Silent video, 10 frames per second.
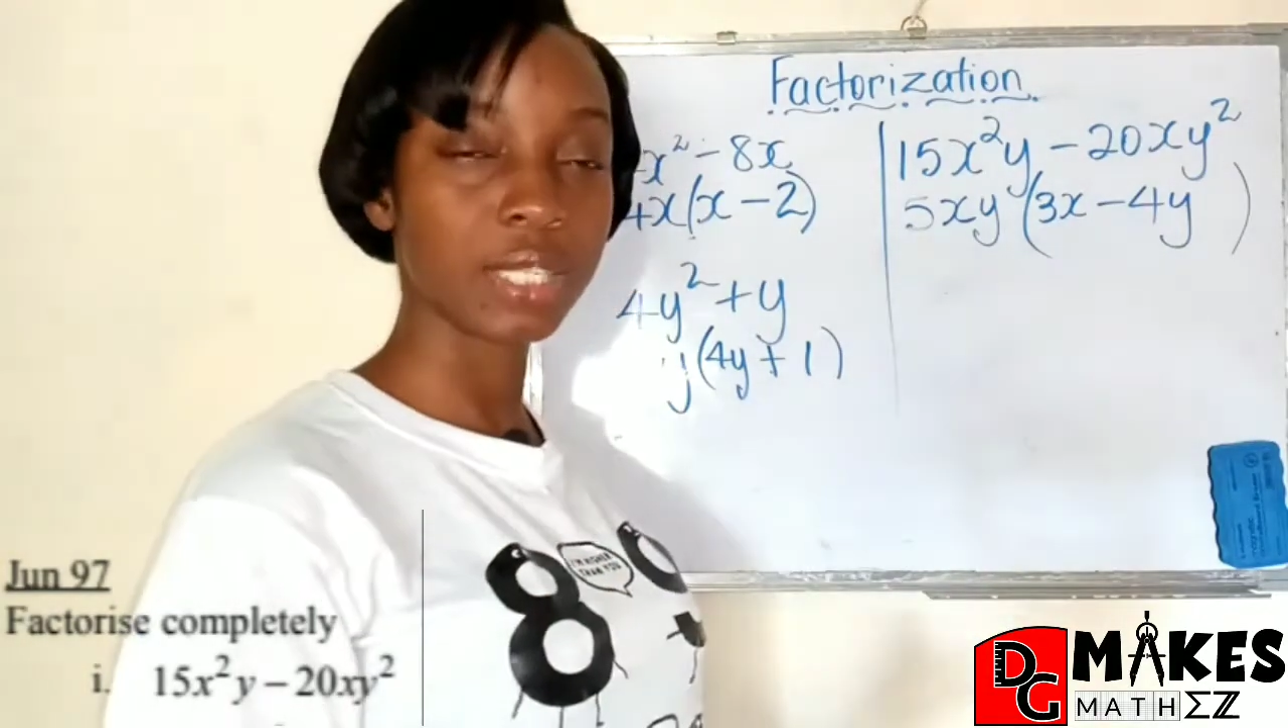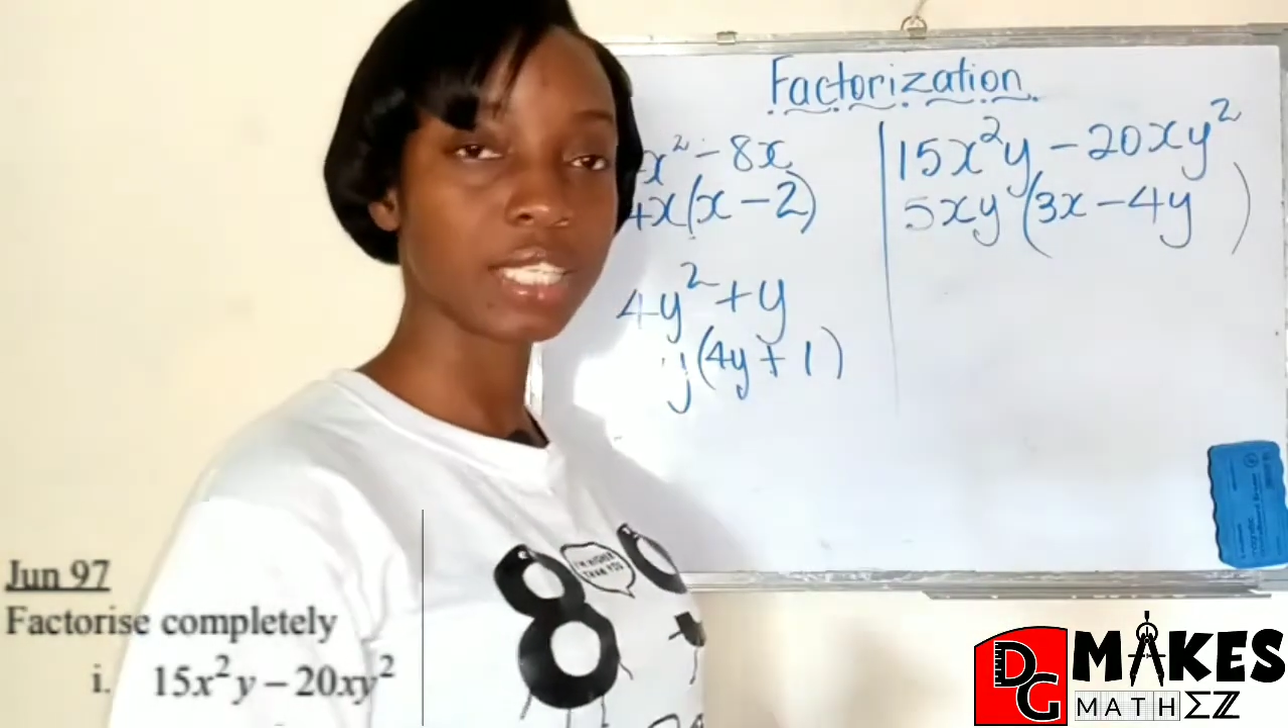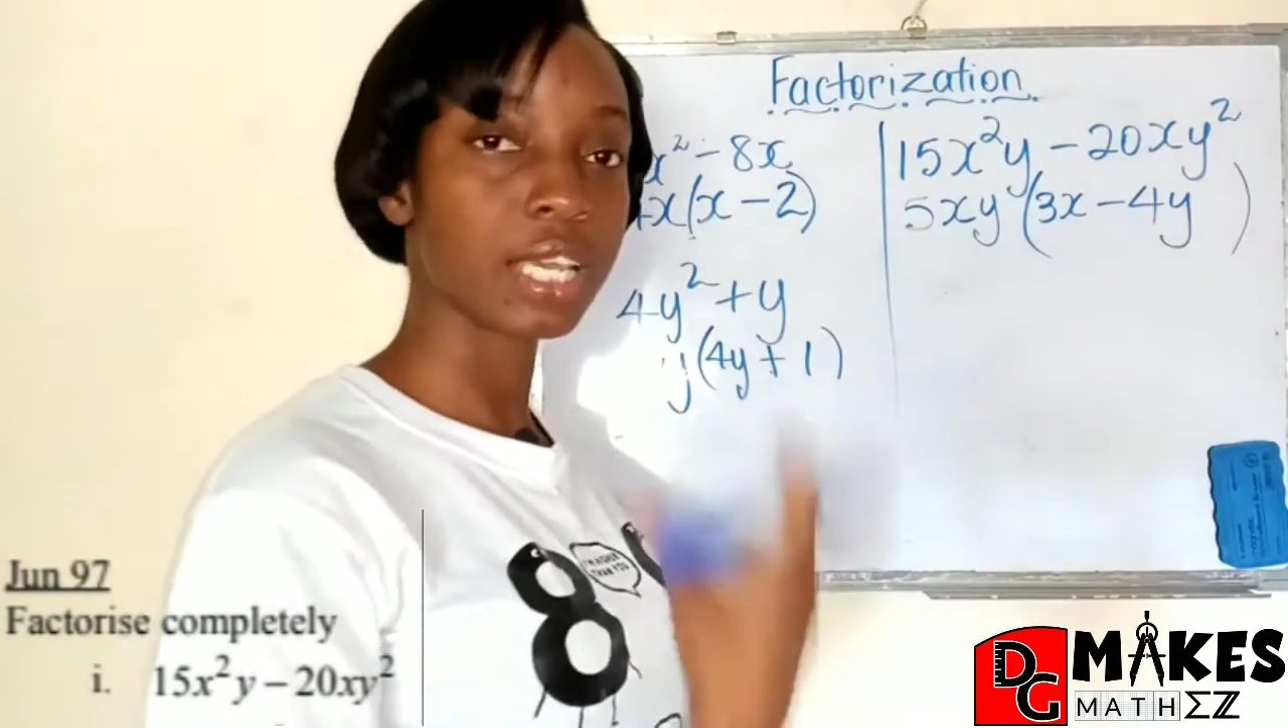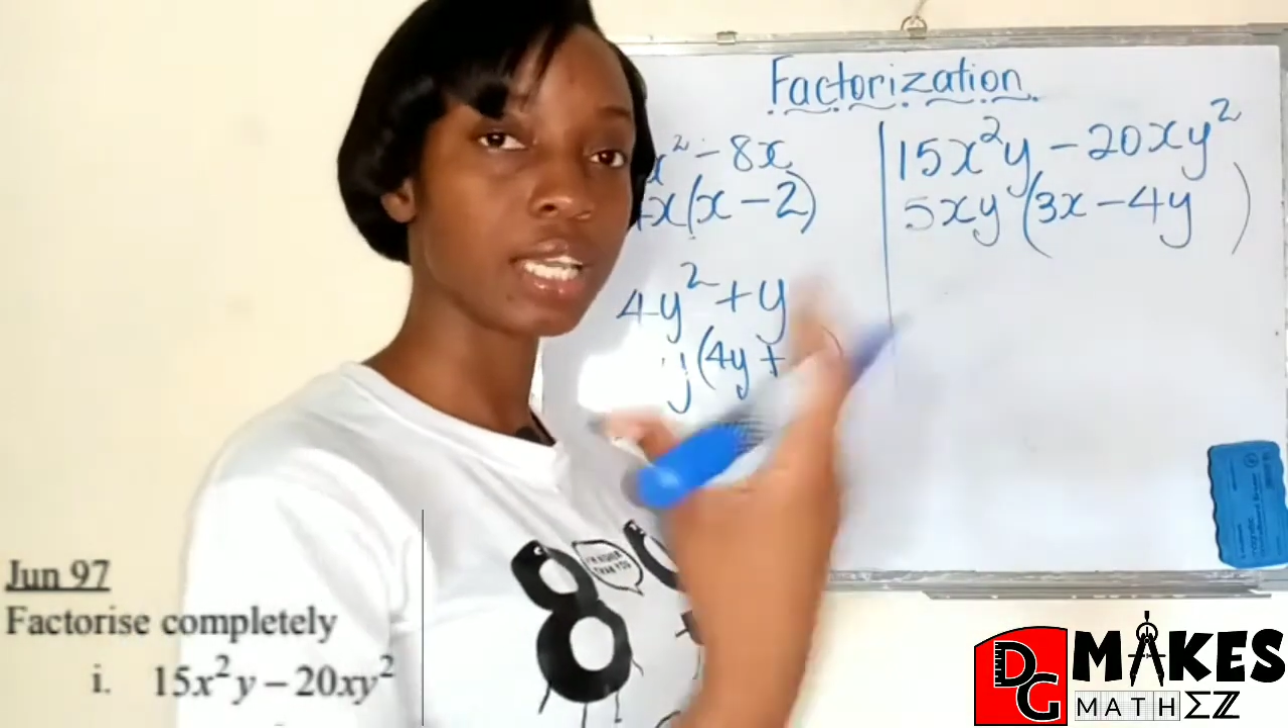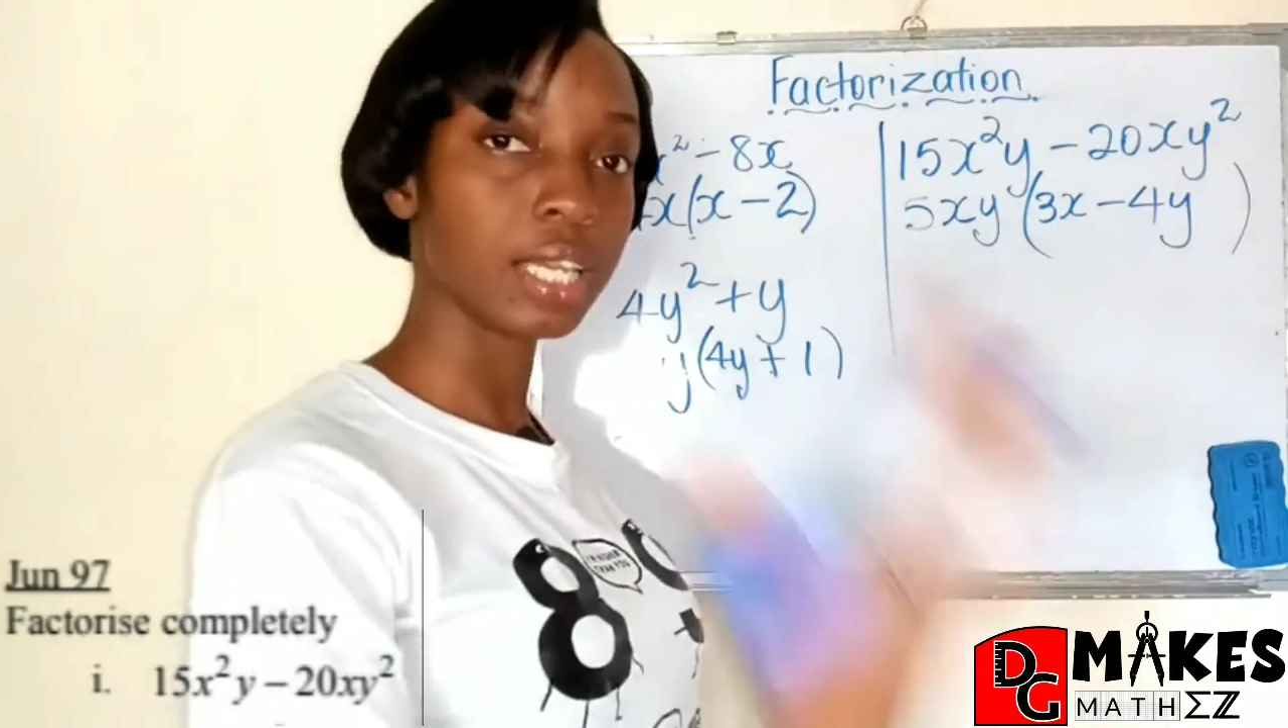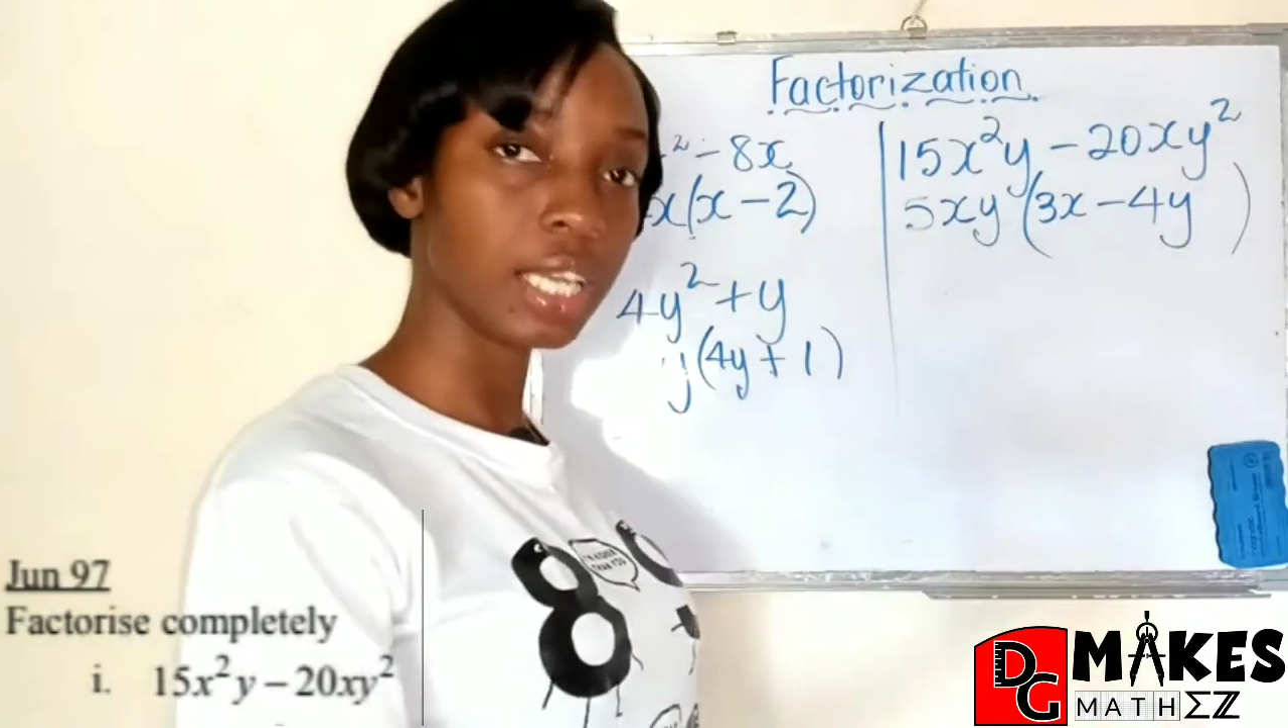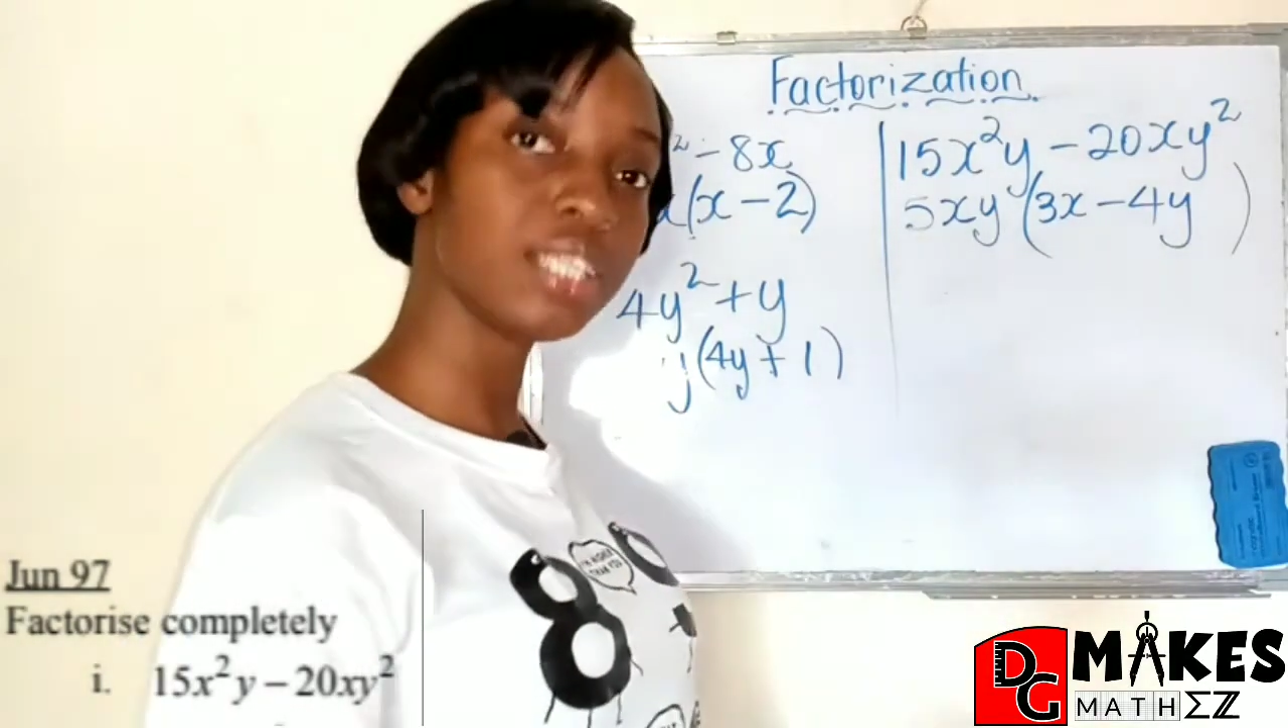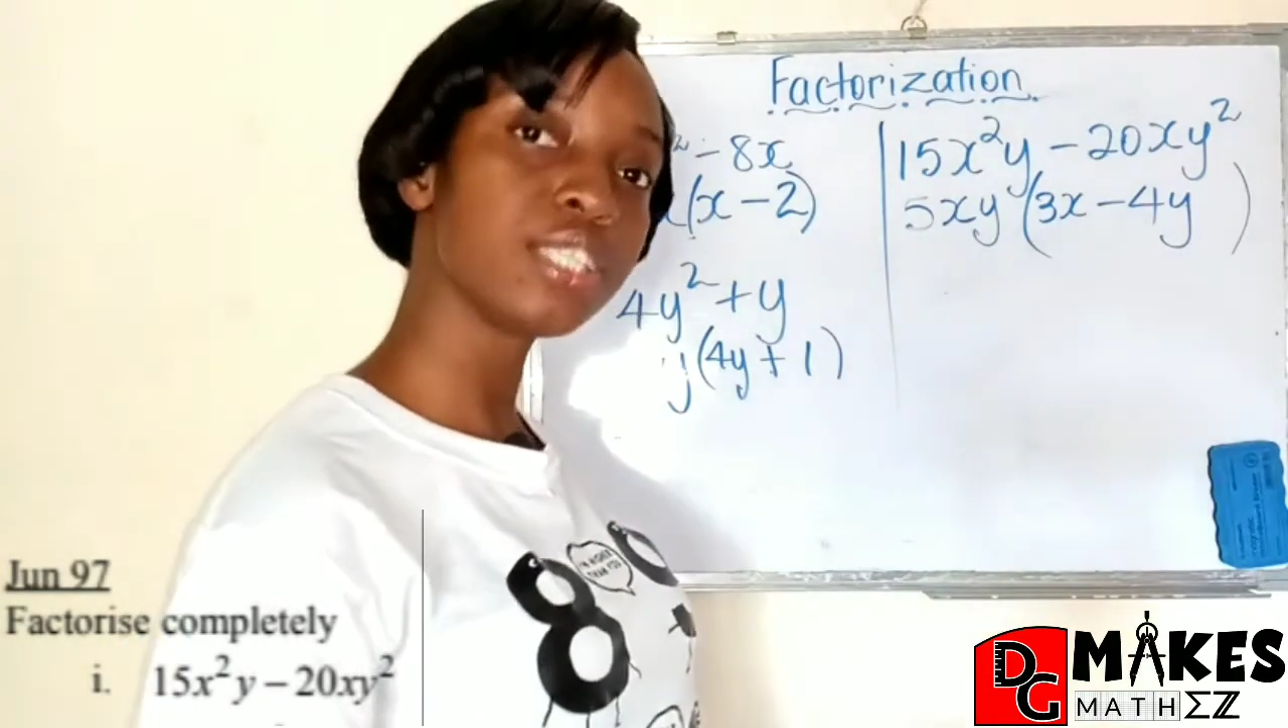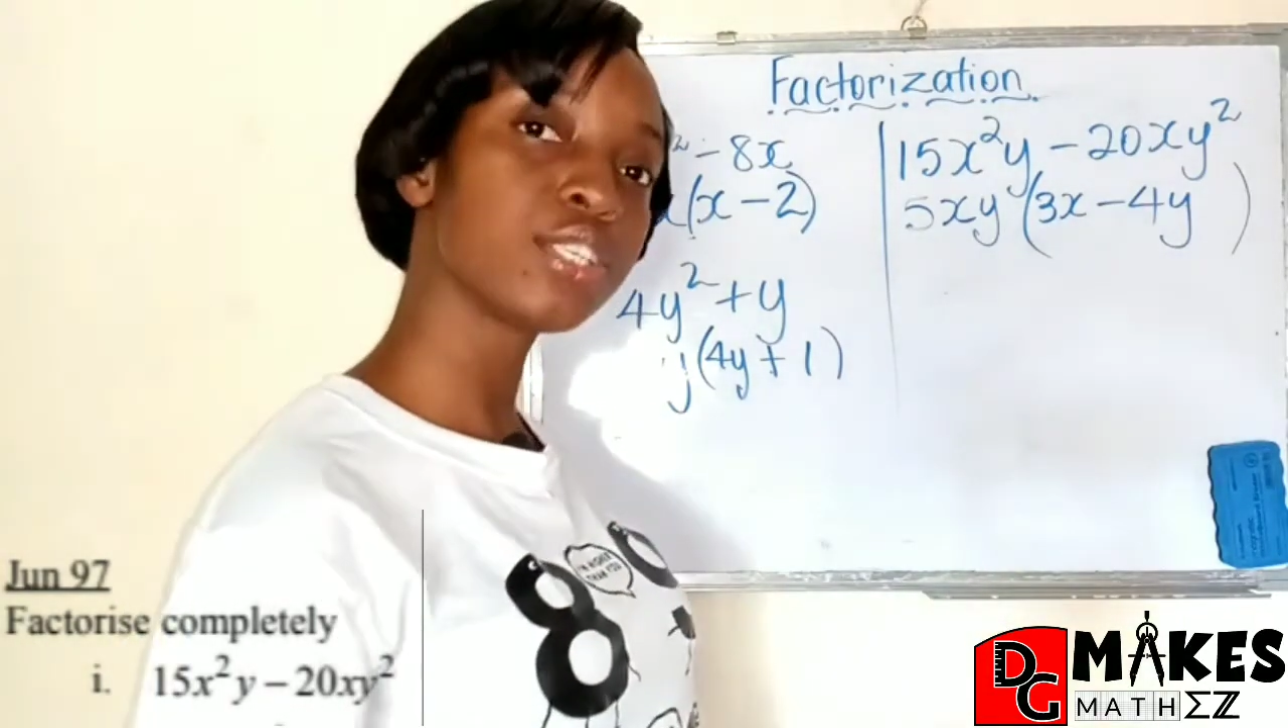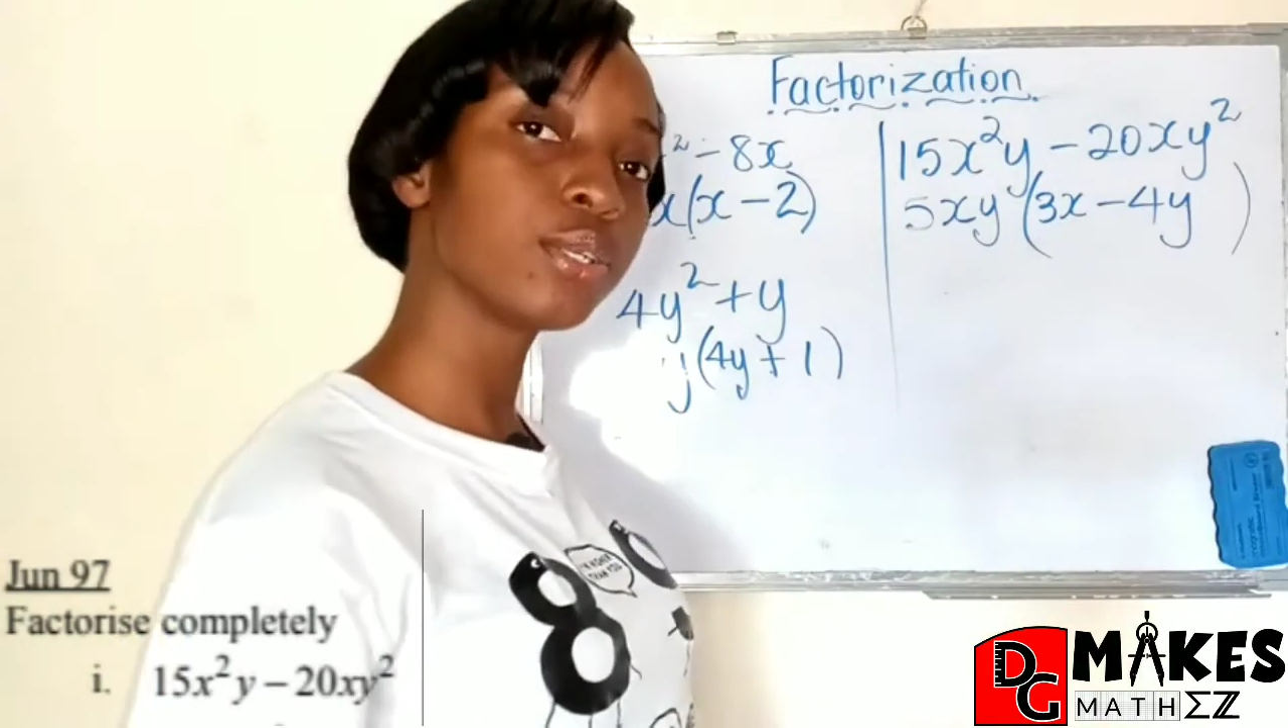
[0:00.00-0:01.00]
saying
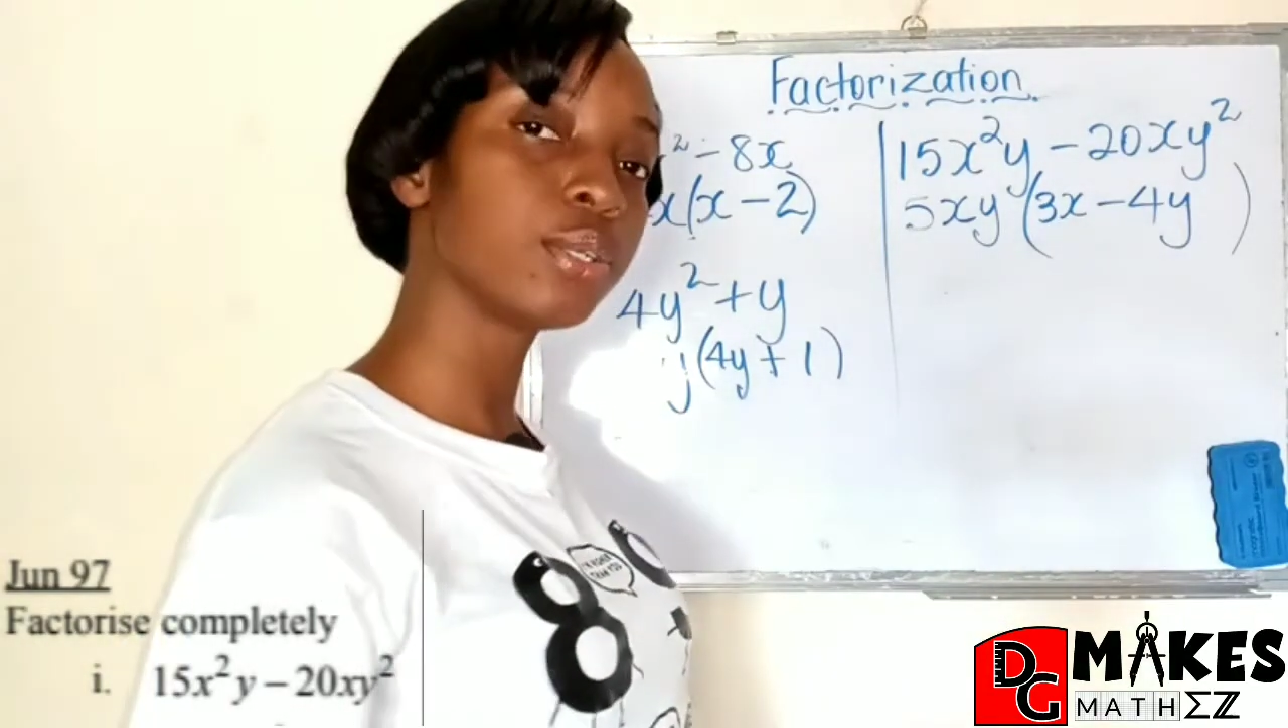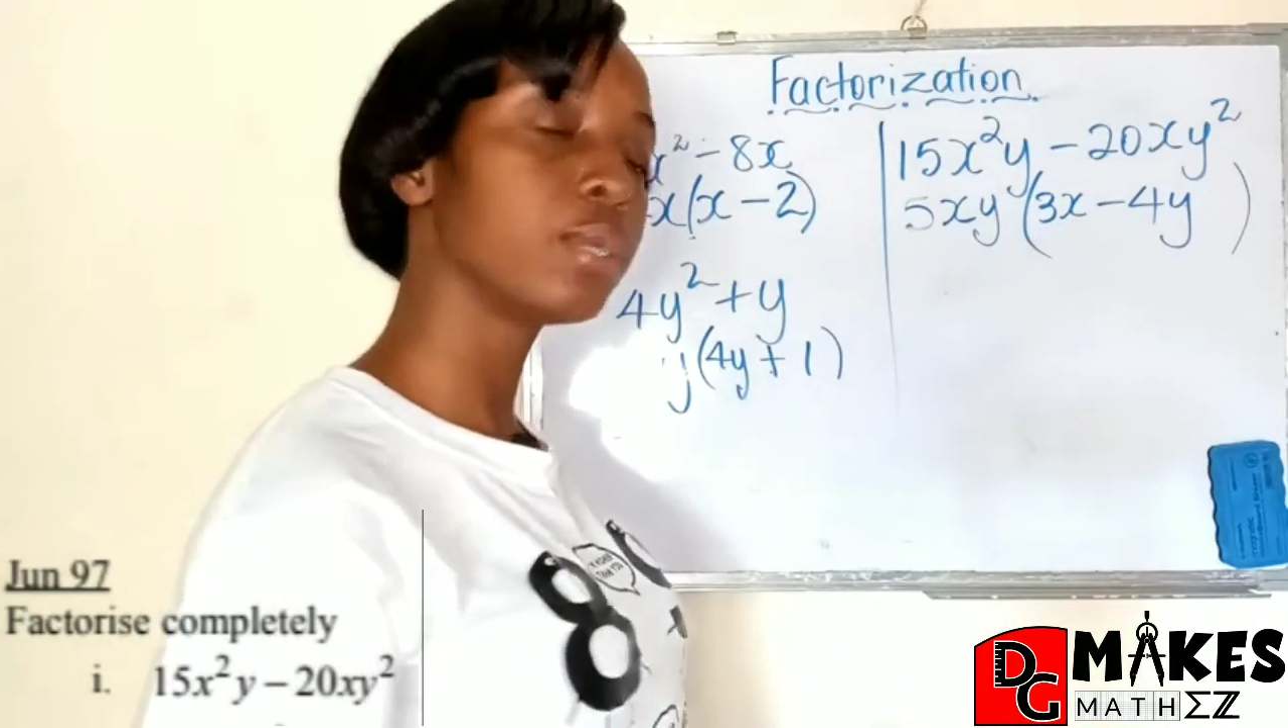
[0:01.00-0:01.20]
into